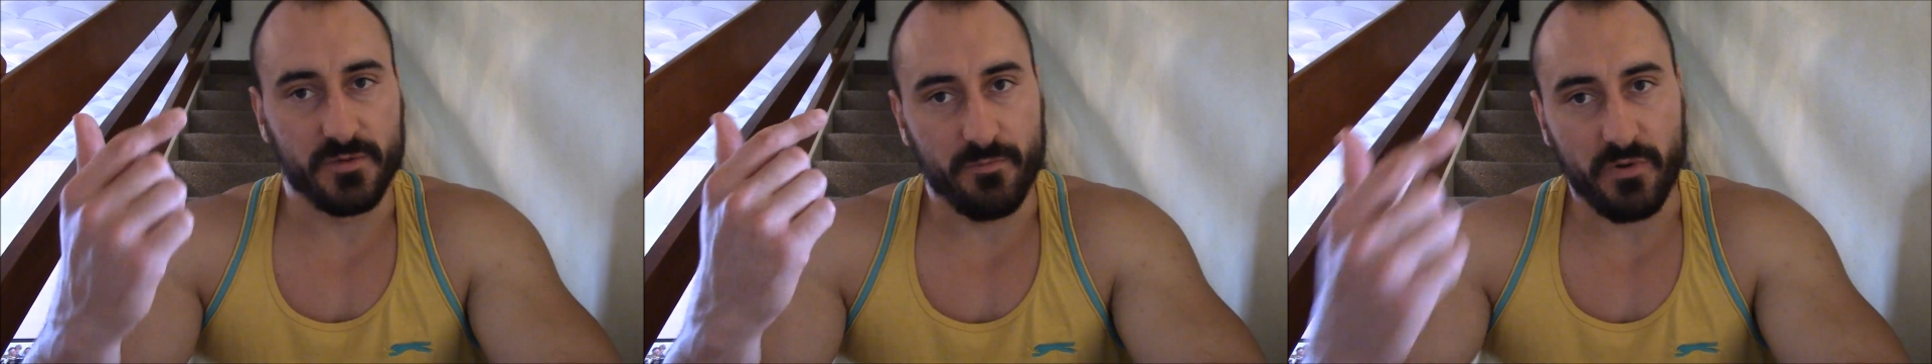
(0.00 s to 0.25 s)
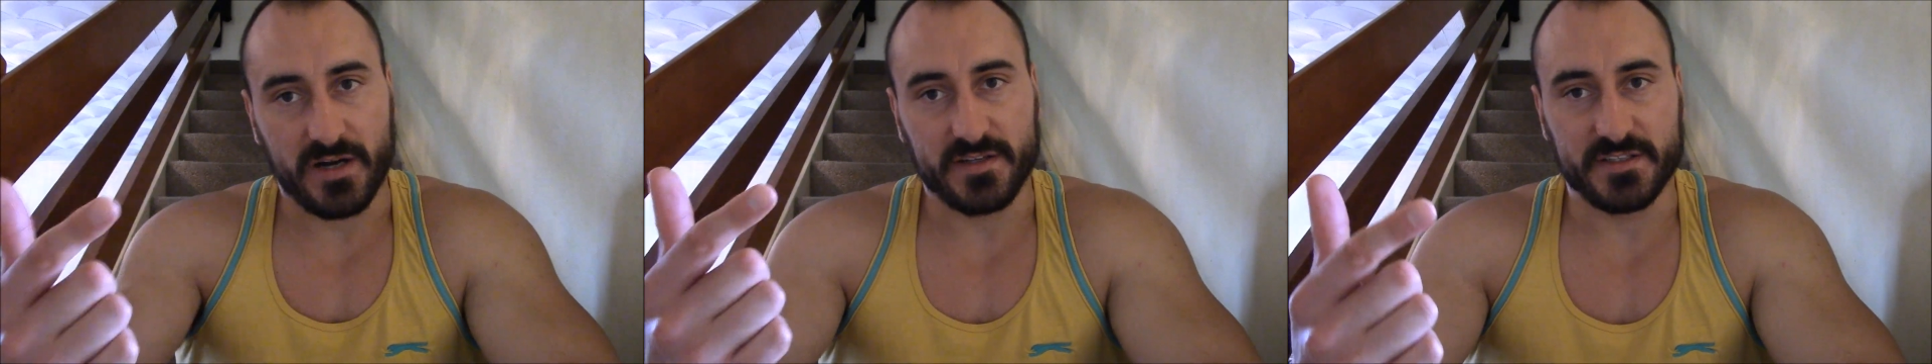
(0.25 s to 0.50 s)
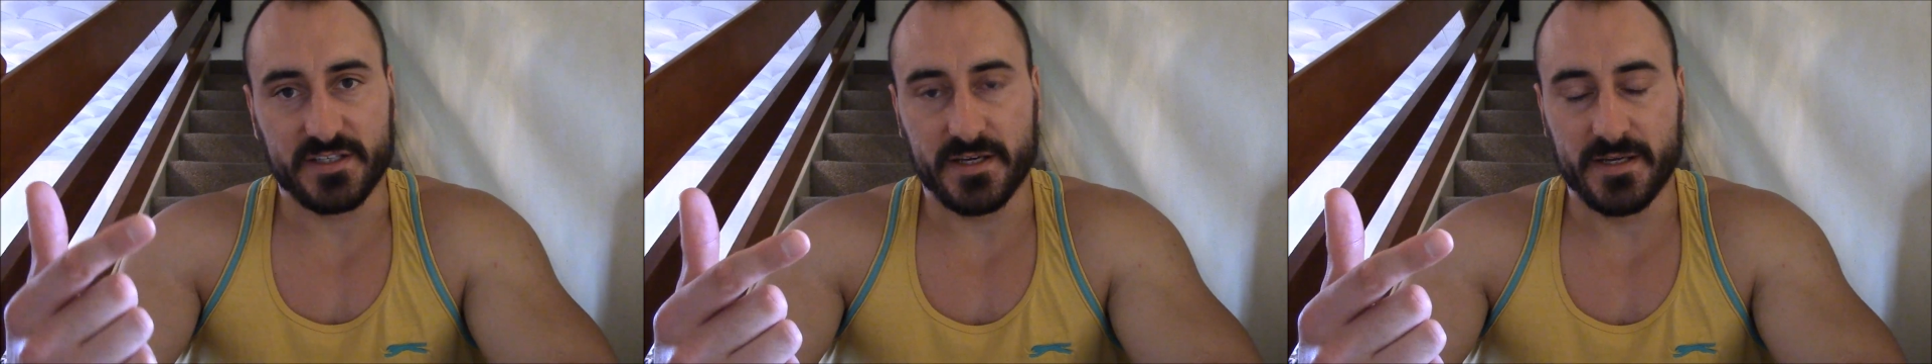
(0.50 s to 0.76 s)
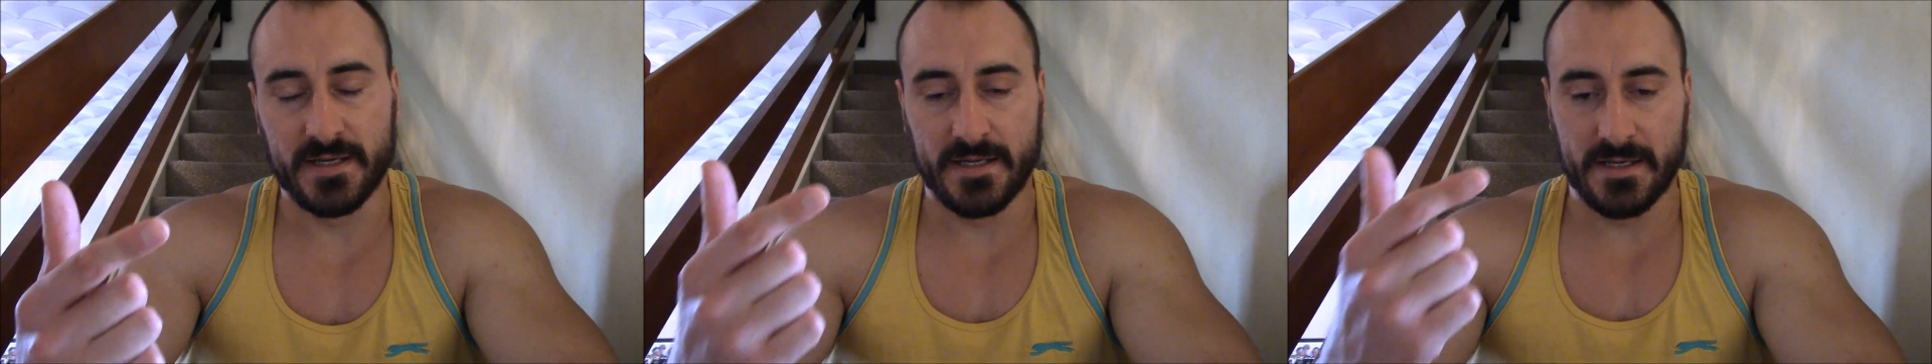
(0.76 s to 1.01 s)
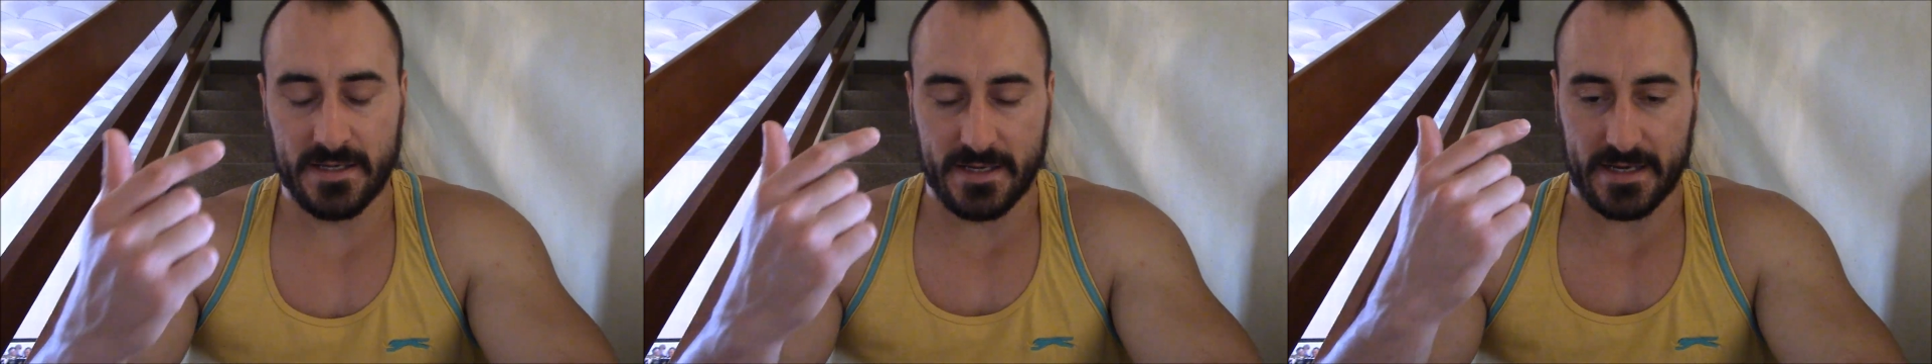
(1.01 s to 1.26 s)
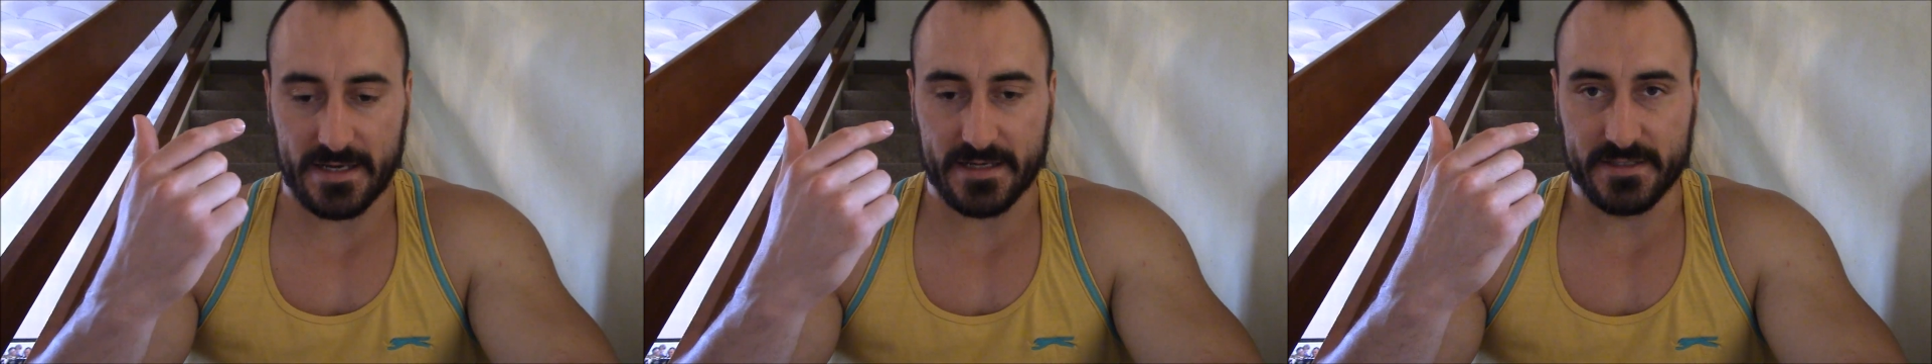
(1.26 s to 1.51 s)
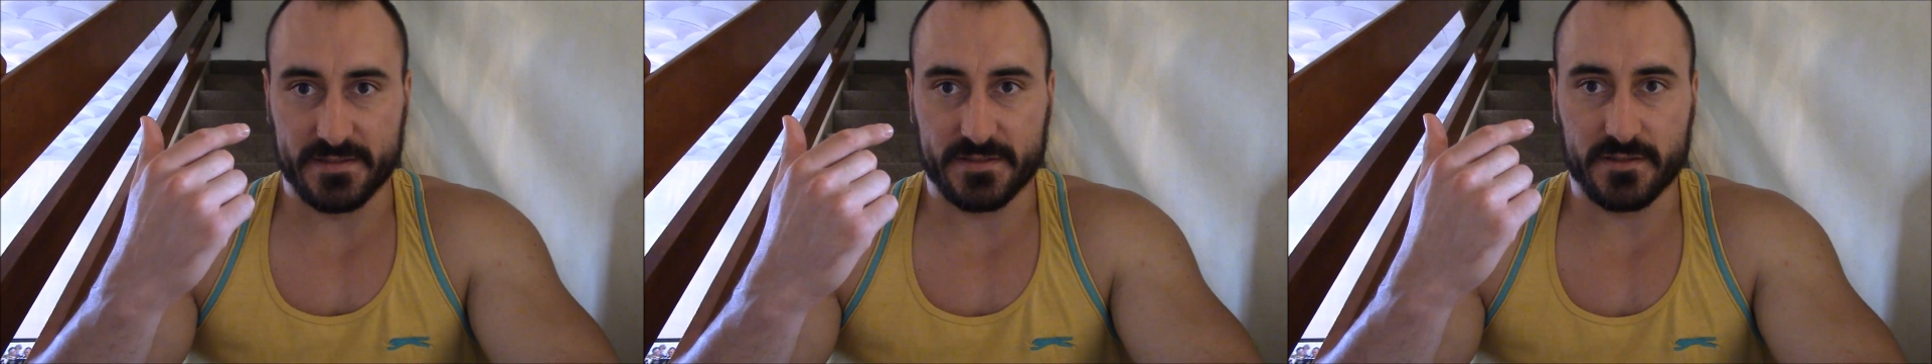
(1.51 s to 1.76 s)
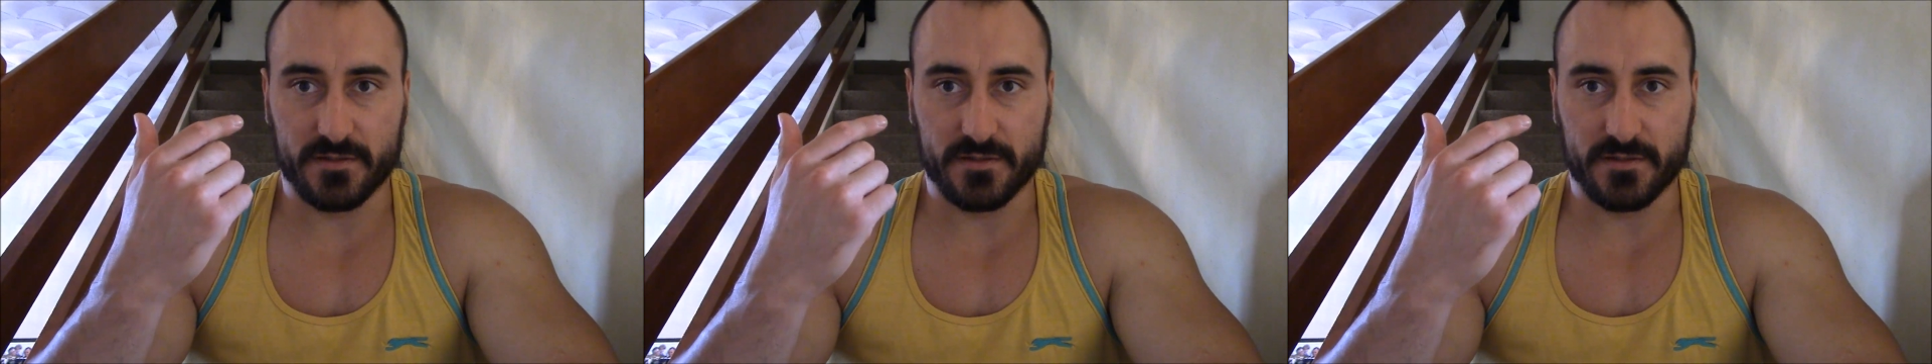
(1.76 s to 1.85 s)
So practice it, and